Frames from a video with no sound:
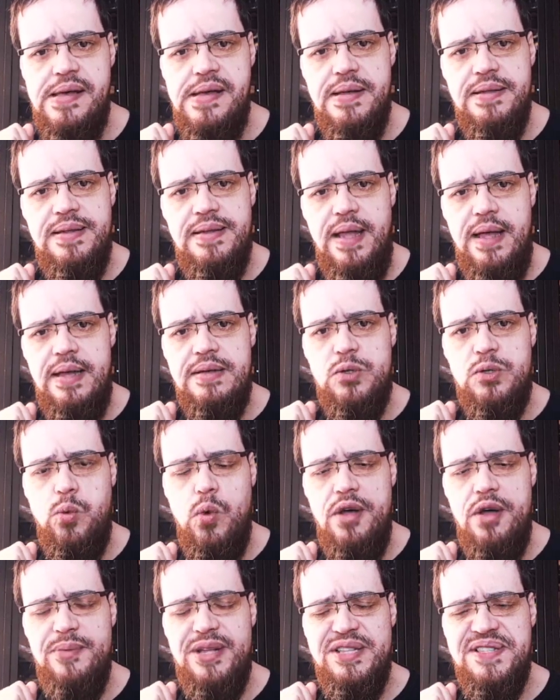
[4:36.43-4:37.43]
this
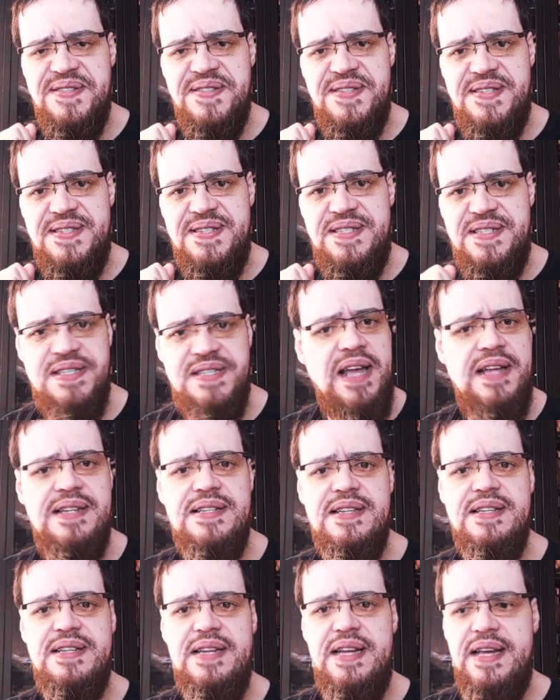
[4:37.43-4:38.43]
woman
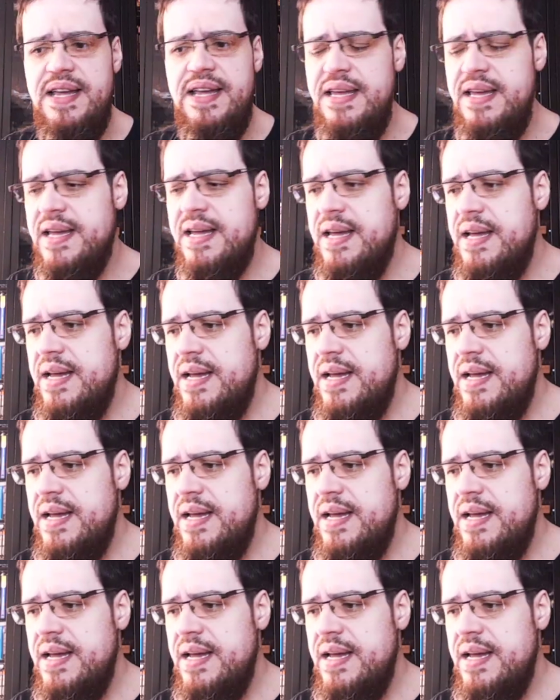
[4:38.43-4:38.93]
suddenly